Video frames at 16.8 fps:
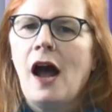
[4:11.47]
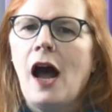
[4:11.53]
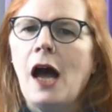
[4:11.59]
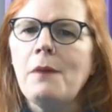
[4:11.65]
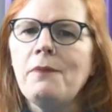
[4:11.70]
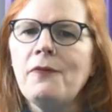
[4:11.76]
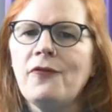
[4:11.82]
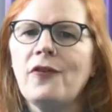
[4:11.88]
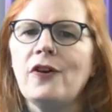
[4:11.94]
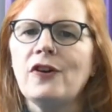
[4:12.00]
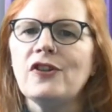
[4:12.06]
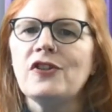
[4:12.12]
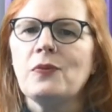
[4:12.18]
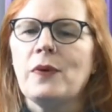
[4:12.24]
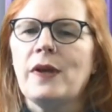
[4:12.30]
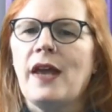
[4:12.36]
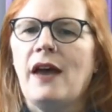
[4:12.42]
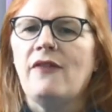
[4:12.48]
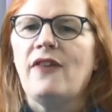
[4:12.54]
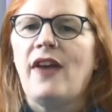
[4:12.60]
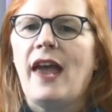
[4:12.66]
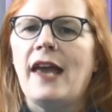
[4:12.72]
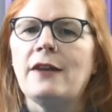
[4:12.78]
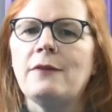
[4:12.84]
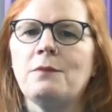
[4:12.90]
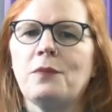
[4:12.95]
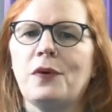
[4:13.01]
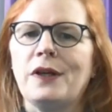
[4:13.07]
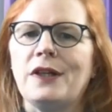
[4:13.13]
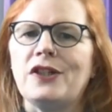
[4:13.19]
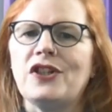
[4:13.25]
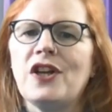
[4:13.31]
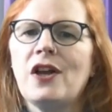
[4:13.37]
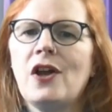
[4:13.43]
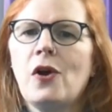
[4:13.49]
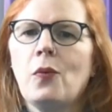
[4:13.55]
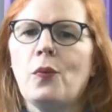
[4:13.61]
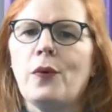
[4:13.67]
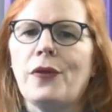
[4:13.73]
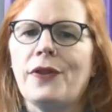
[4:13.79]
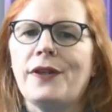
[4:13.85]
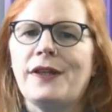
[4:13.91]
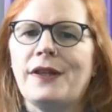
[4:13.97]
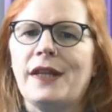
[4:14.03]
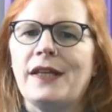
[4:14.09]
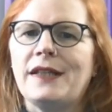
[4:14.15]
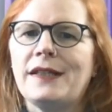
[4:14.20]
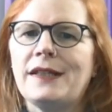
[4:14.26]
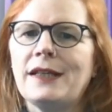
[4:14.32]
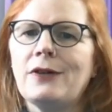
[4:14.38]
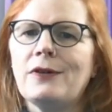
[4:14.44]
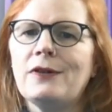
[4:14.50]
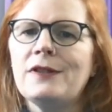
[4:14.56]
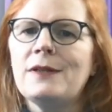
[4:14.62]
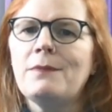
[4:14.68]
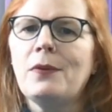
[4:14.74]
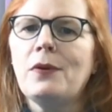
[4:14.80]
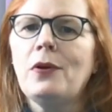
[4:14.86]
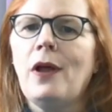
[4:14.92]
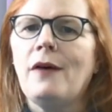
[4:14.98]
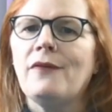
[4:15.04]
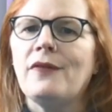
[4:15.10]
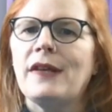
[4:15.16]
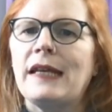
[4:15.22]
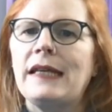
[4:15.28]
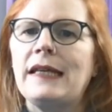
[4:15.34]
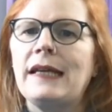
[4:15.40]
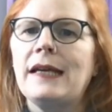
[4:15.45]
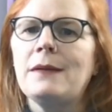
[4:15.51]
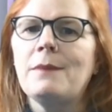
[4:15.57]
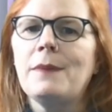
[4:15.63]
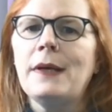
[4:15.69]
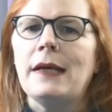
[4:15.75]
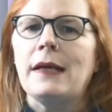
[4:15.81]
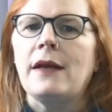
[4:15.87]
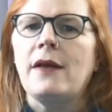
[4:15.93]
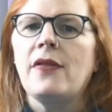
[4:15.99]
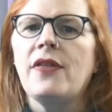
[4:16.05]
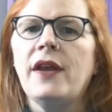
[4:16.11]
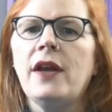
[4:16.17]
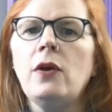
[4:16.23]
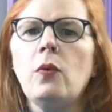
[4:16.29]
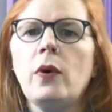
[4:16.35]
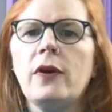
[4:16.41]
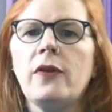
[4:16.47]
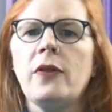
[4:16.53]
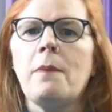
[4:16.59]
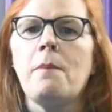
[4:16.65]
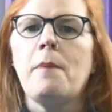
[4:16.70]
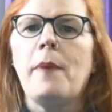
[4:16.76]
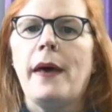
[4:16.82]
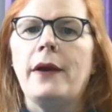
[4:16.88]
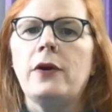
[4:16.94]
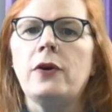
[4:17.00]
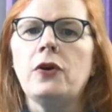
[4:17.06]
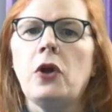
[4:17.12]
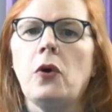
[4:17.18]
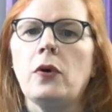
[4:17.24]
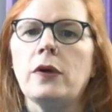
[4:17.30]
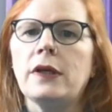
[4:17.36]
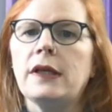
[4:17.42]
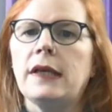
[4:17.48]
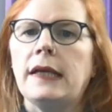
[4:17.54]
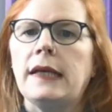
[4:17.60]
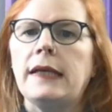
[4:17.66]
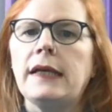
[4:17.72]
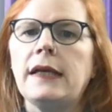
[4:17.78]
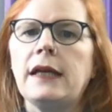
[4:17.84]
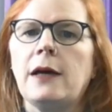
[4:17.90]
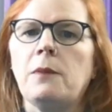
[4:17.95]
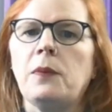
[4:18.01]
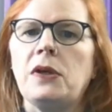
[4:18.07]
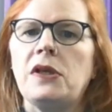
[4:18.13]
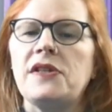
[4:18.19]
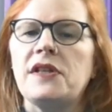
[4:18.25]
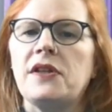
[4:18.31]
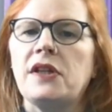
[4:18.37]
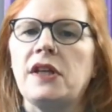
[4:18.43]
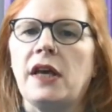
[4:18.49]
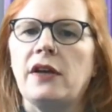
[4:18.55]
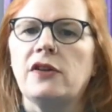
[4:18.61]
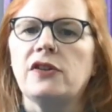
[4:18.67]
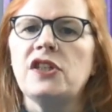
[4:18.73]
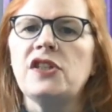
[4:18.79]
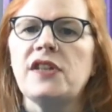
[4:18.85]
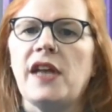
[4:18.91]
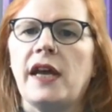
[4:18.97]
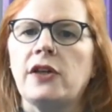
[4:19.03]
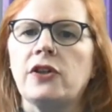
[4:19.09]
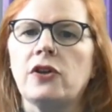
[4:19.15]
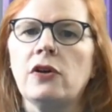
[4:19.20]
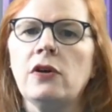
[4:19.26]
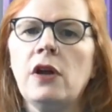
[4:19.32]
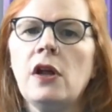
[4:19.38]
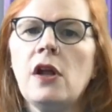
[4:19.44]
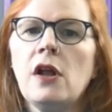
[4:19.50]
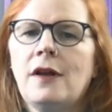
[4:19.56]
Up first, we have Enbridge with the ticker symbol of ENB. They are one of the better known Canadian companies in the energy sector.